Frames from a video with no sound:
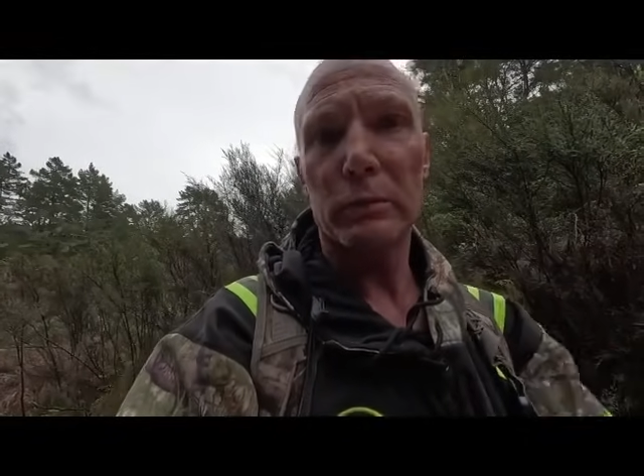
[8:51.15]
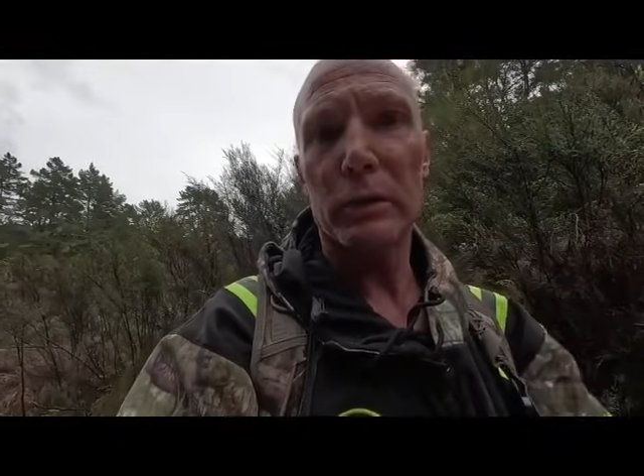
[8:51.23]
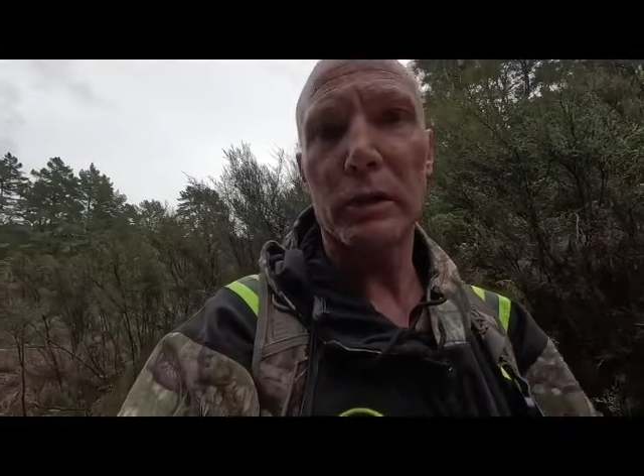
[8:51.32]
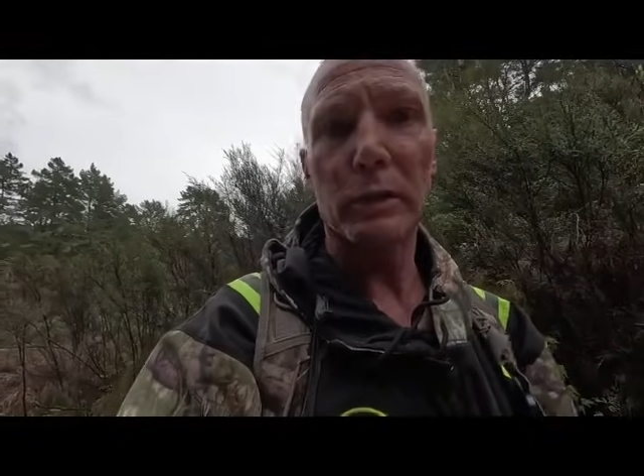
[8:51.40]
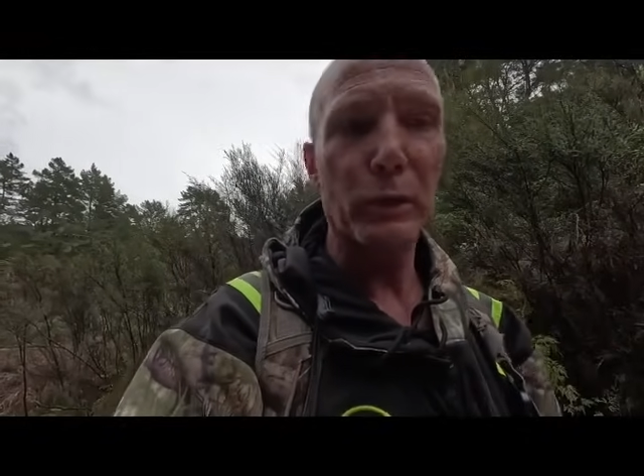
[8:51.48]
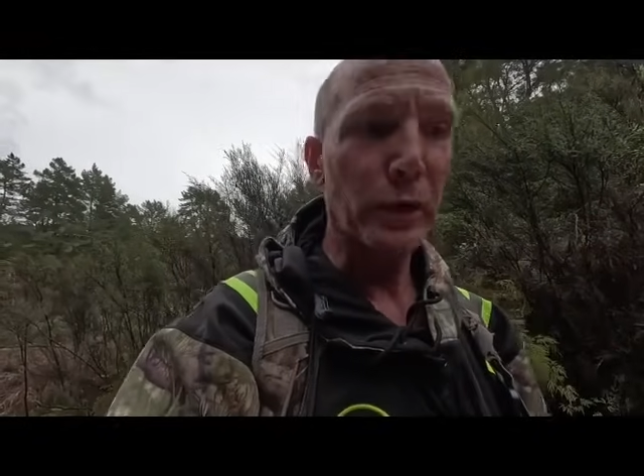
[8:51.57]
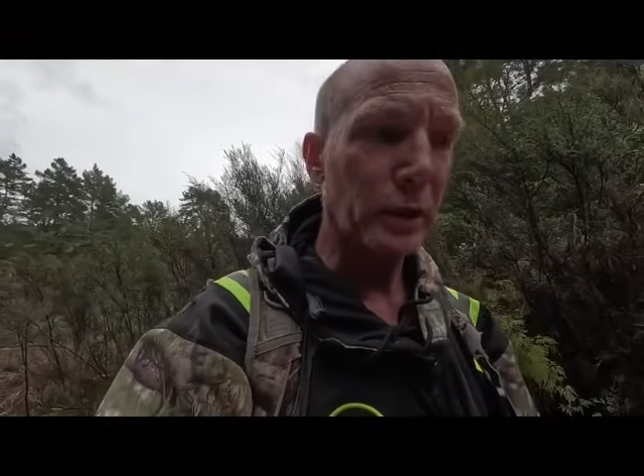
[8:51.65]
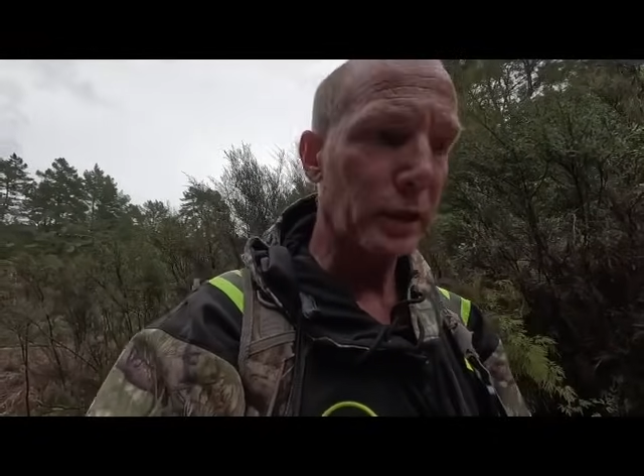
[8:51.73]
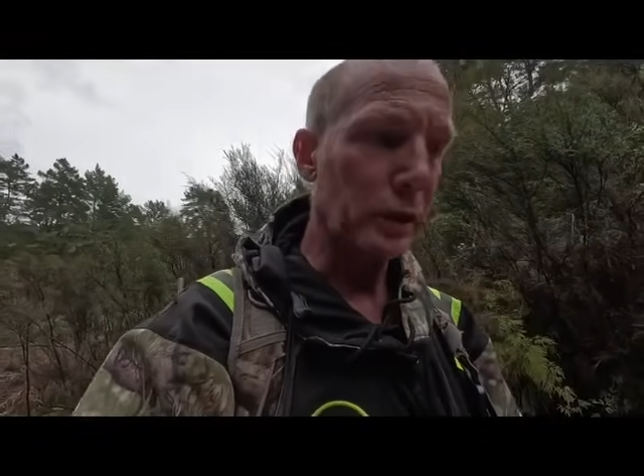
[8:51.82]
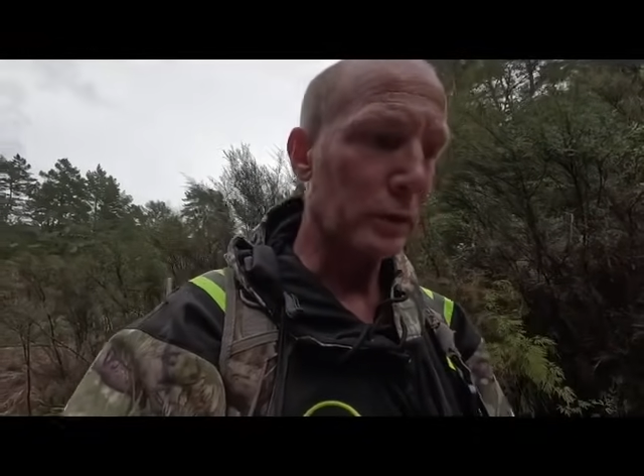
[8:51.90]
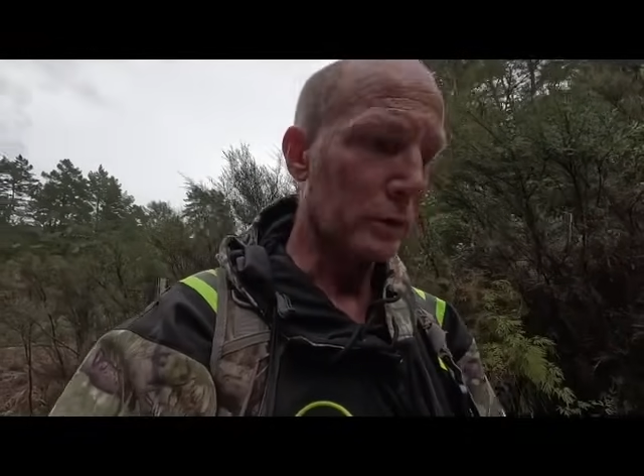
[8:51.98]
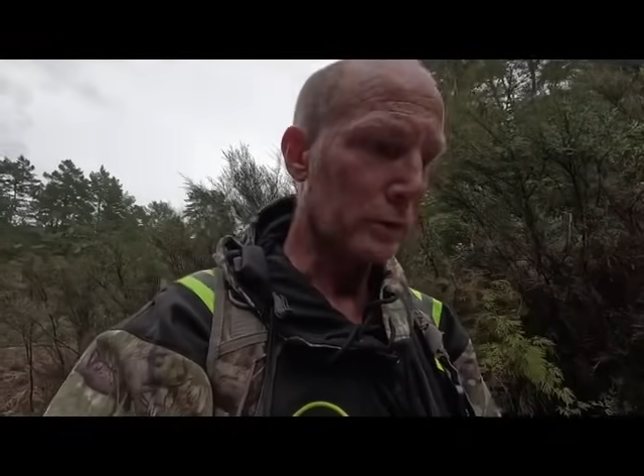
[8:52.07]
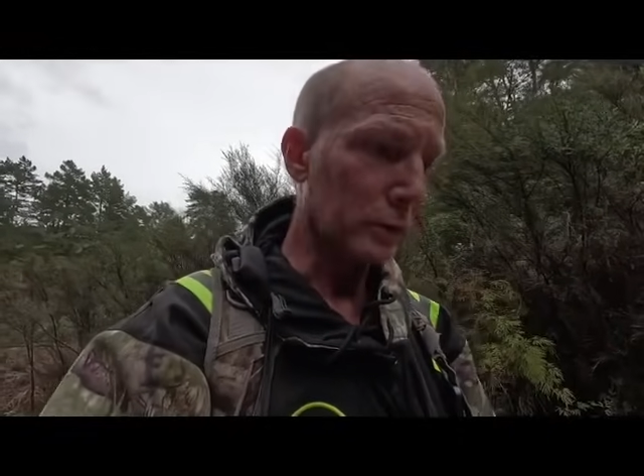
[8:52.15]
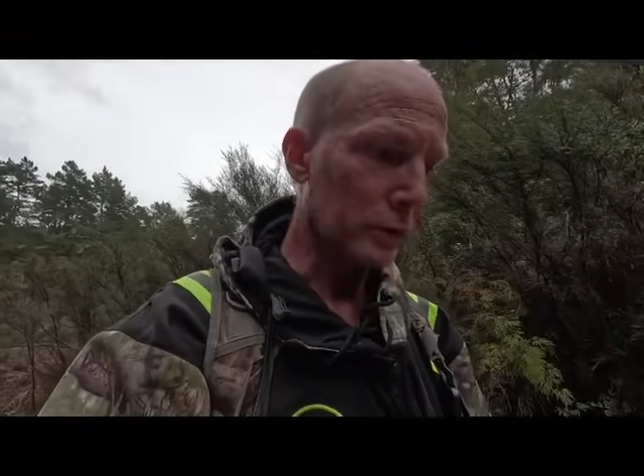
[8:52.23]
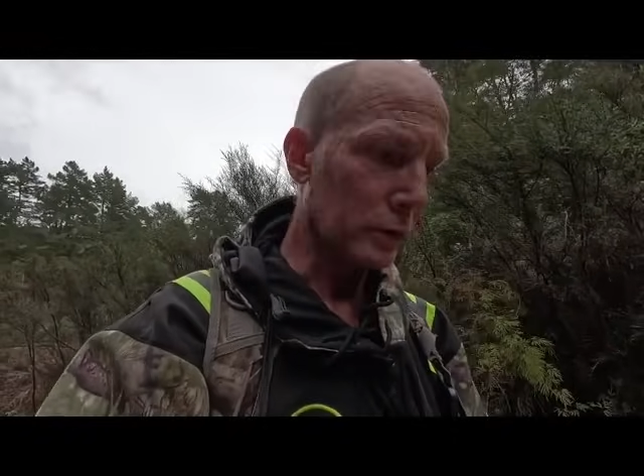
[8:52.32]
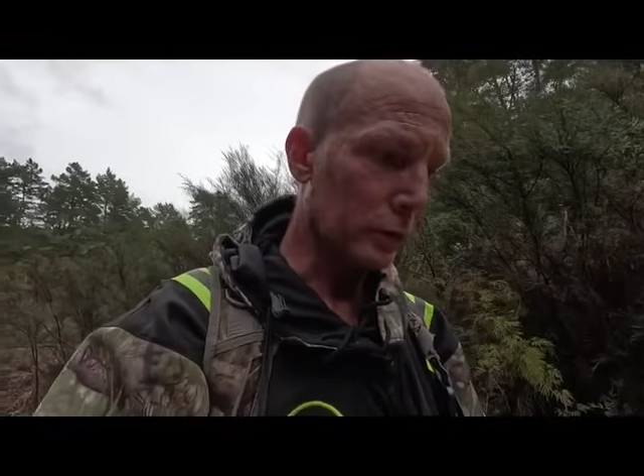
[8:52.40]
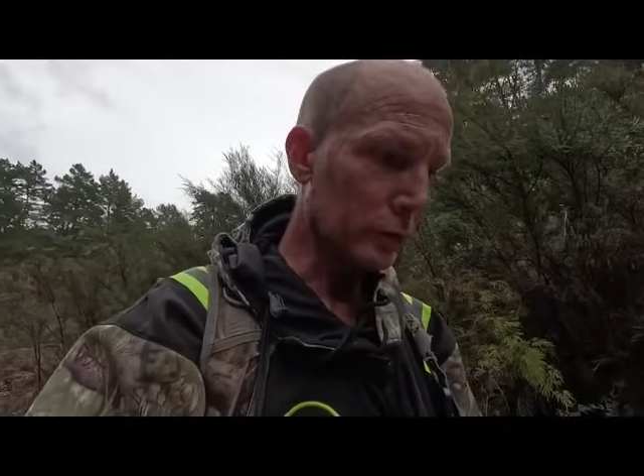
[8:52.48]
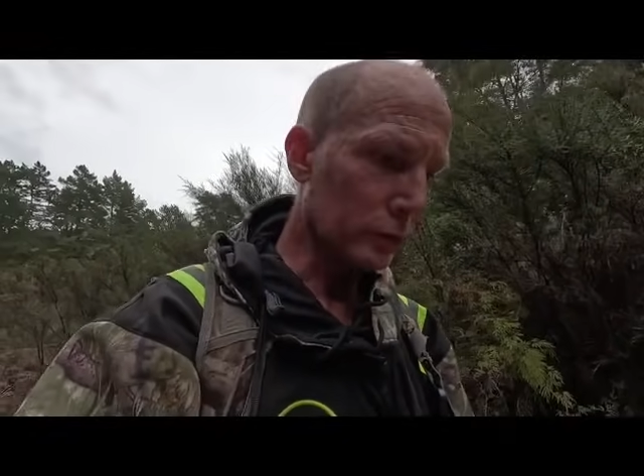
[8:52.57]
Go and wait to hear the
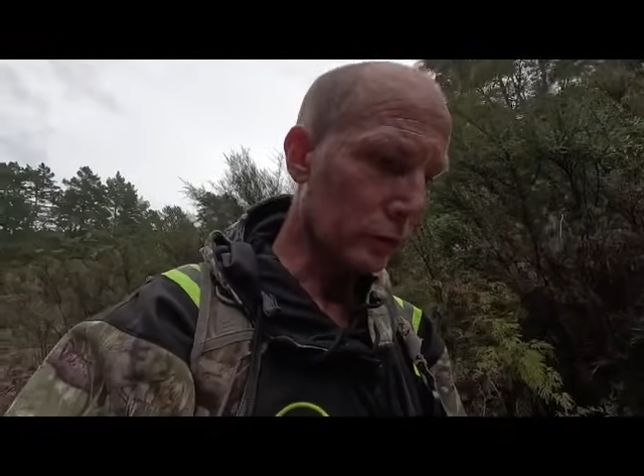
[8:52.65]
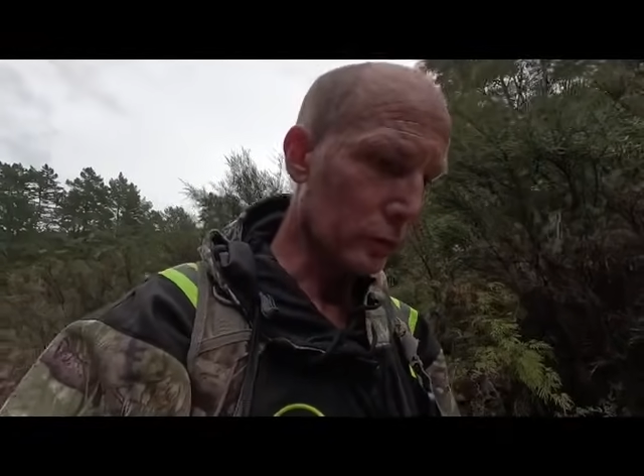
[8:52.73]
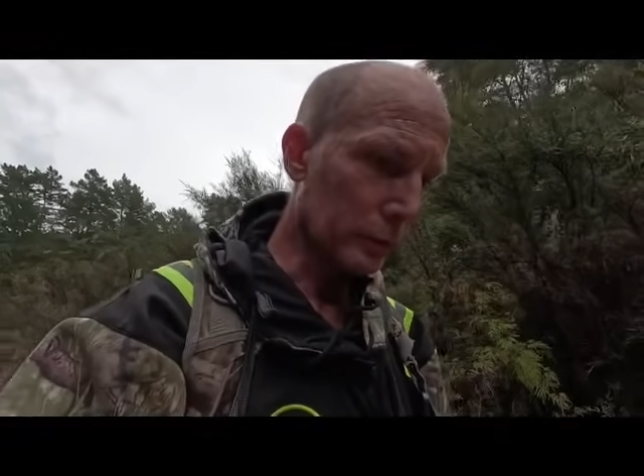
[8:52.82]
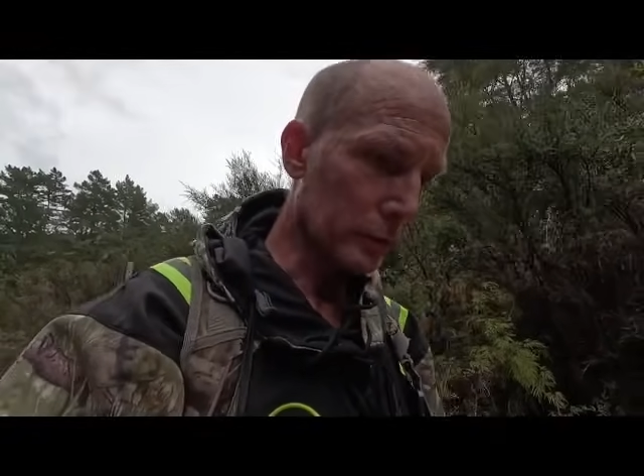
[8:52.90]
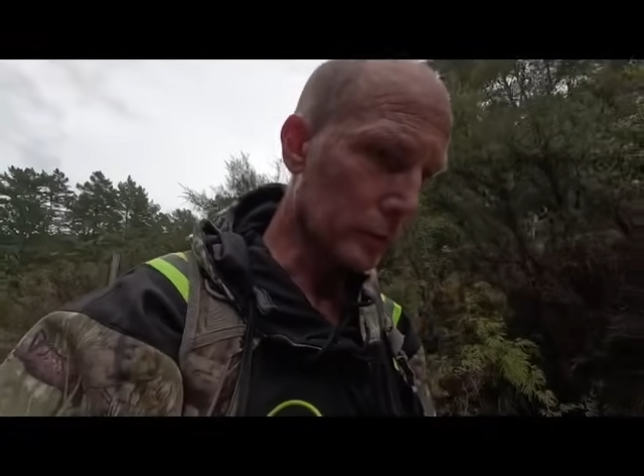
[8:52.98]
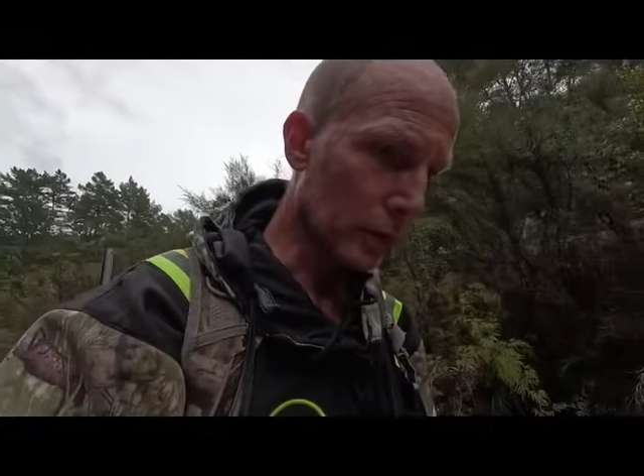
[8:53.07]
next time.